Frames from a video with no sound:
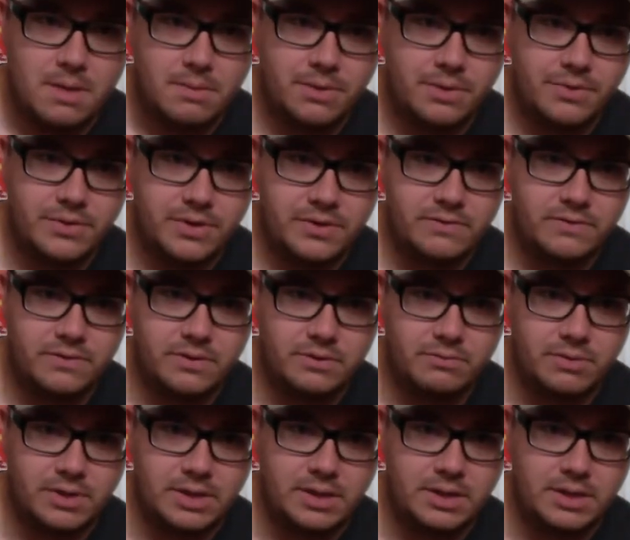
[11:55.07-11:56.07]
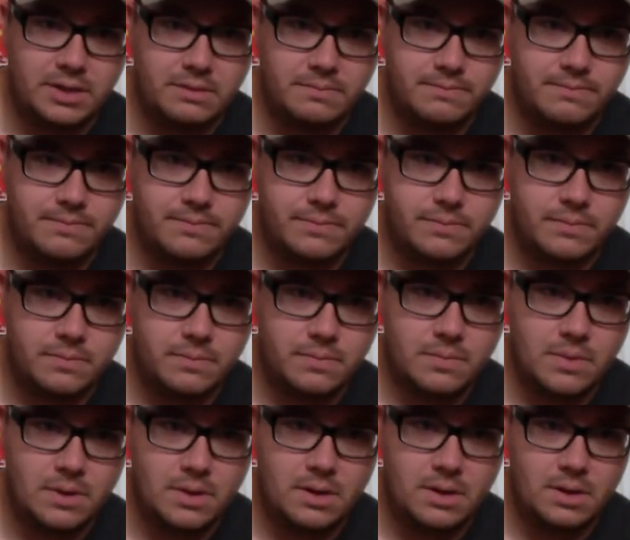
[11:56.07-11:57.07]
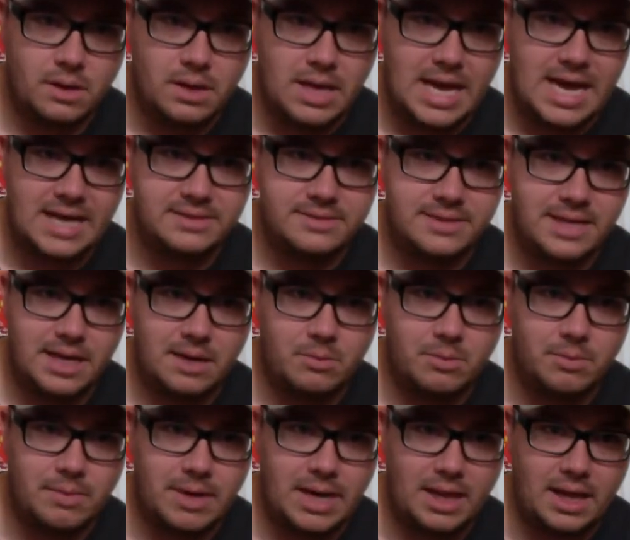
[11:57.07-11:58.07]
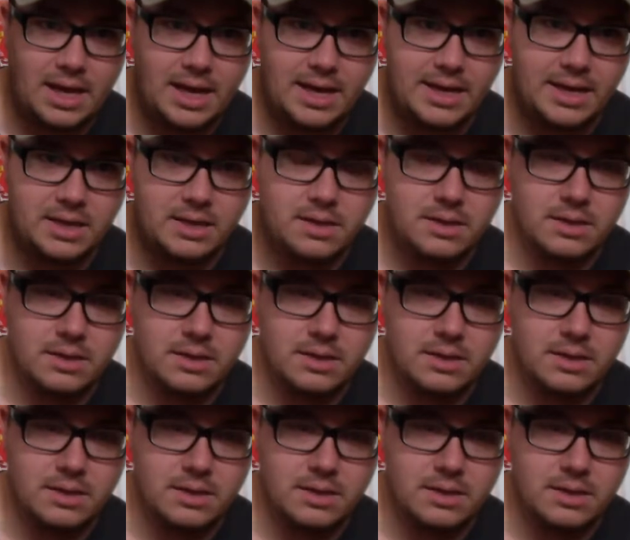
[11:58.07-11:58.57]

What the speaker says: But this is the really last album I like.